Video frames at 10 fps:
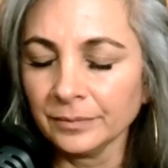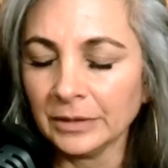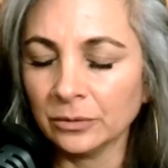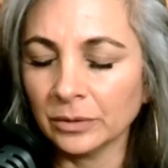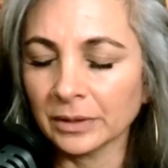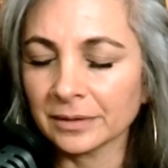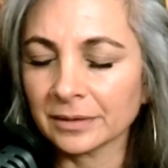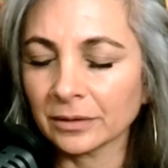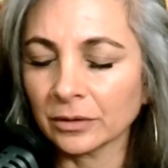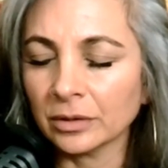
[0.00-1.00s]
What does
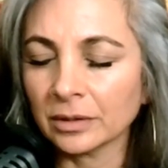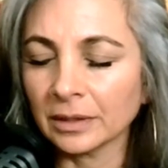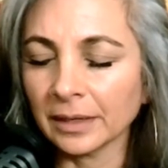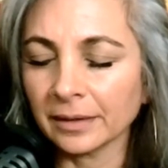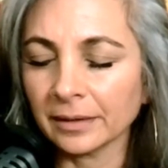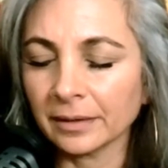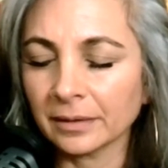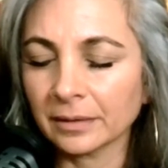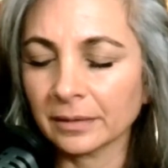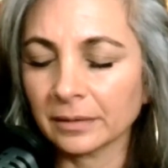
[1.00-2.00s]
it look
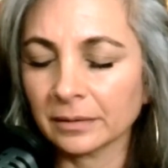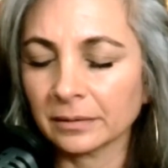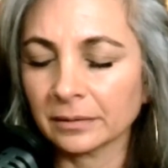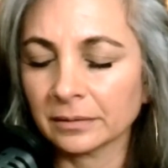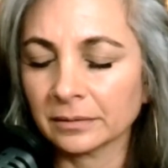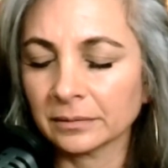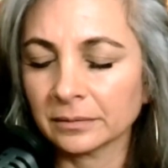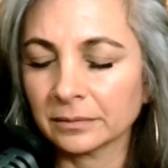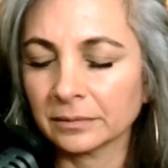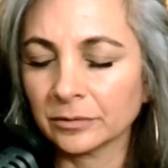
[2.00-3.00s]
like?
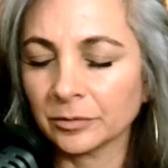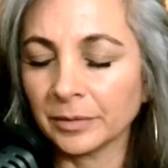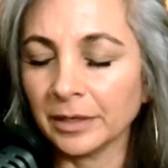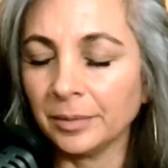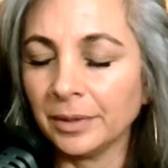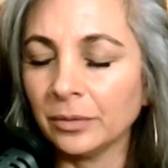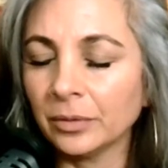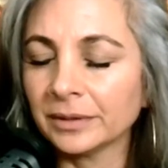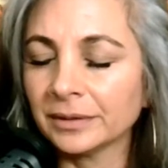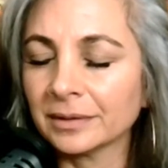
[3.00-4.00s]
Or maybe
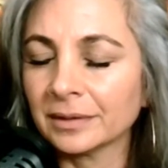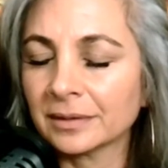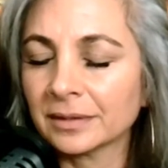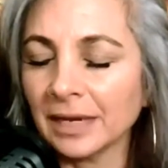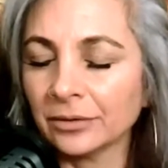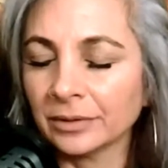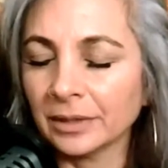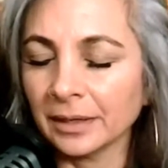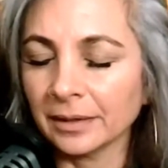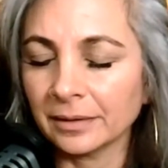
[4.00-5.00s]
what does it sound
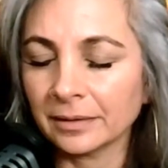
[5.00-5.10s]
like?